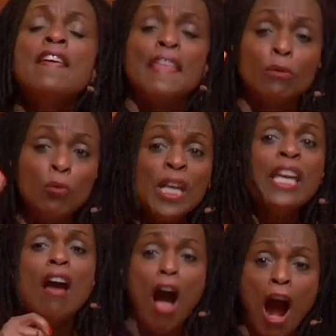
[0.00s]
that
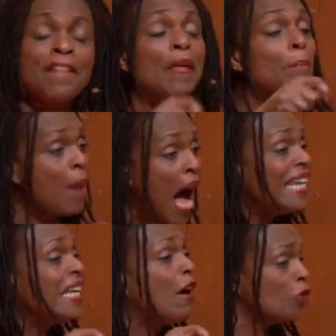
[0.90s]
we are the
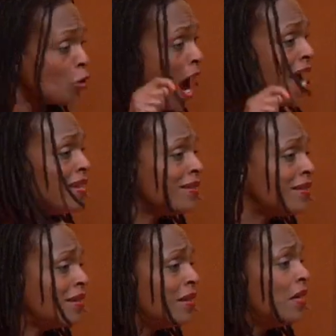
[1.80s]
body of Christ,